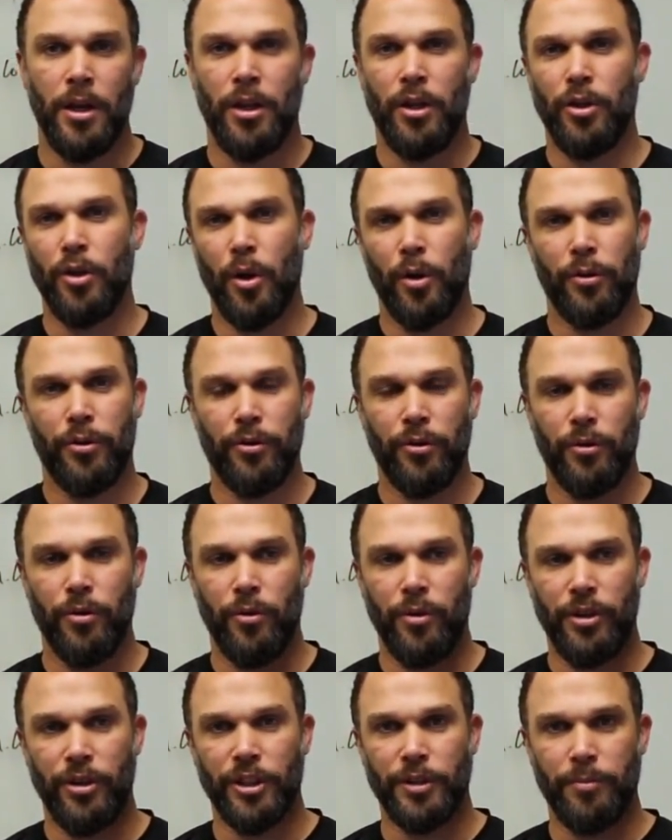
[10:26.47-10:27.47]
You go
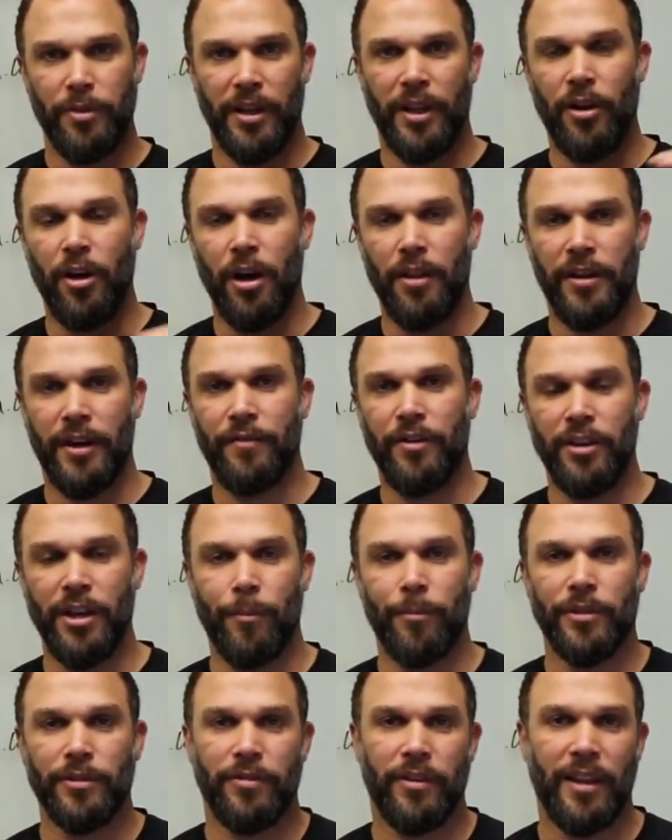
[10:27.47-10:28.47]
through and you just put in all the different
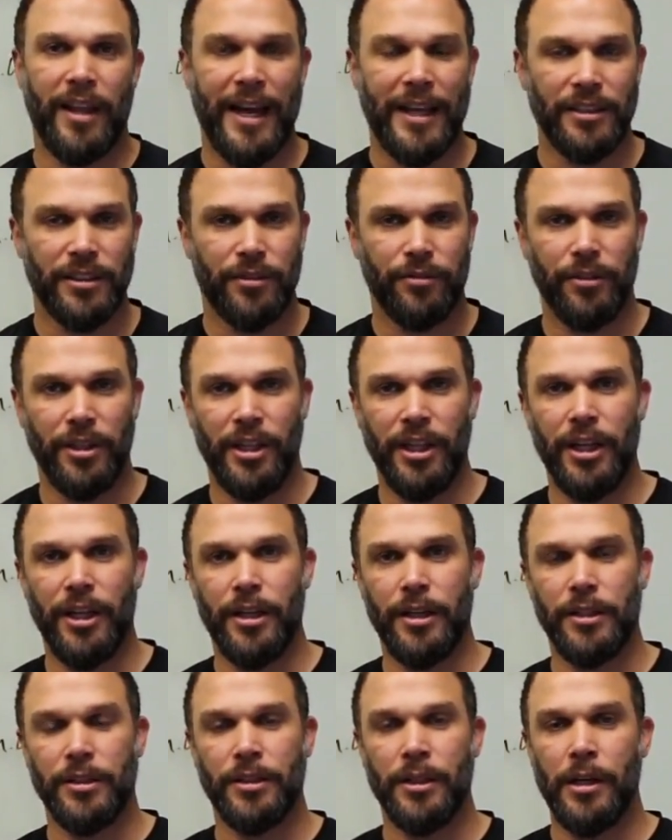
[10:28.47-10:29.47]
numbers for the last three
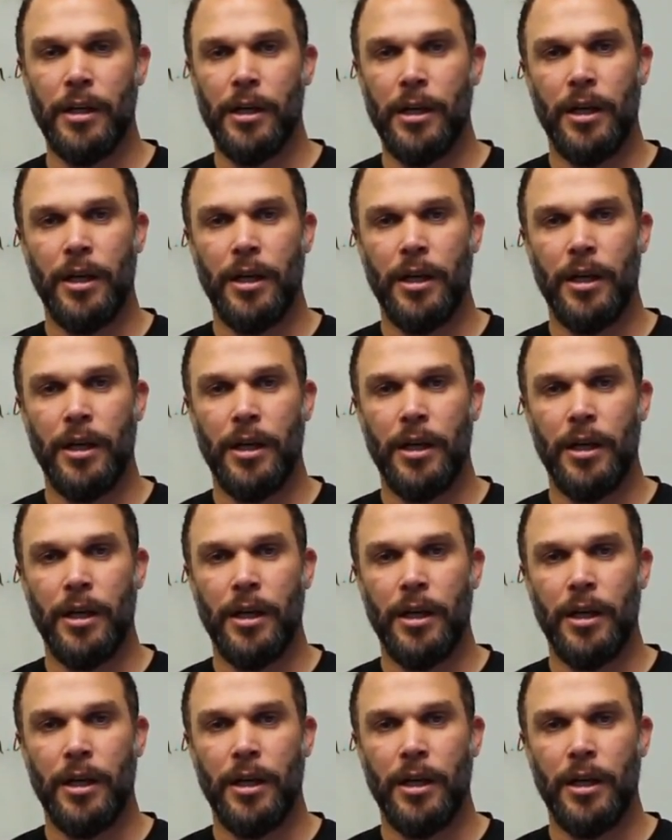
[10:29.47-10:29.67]
years